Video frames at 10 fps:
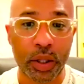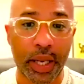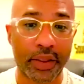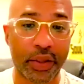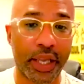
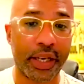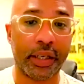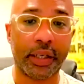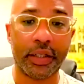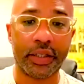and
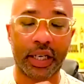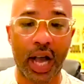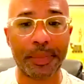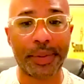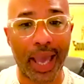then to
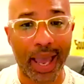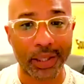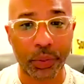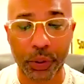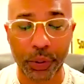
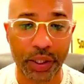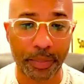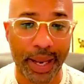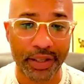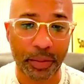Comcast, which was
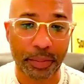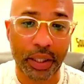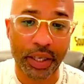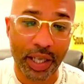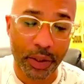amazing
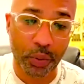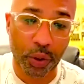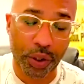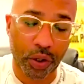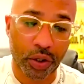because I was
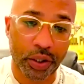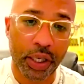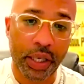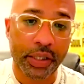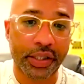working on
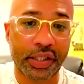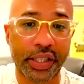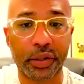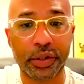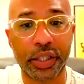the
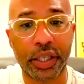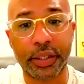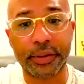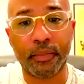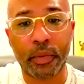sales
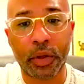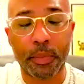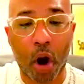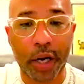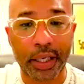and
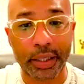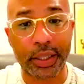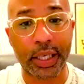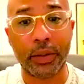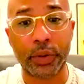marketing
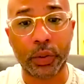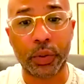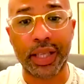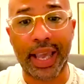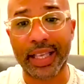team, which
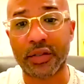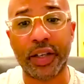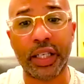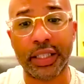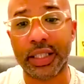was
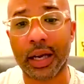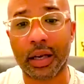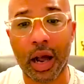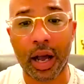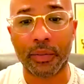
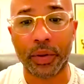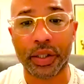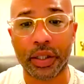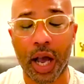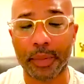Xfinity.com,
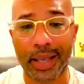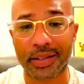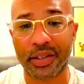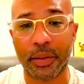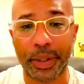which Comcast
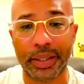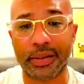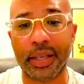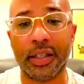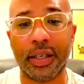is the biggest
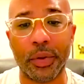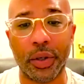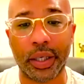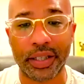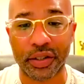
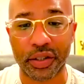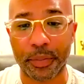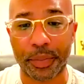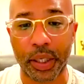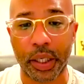telecommunication
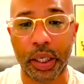company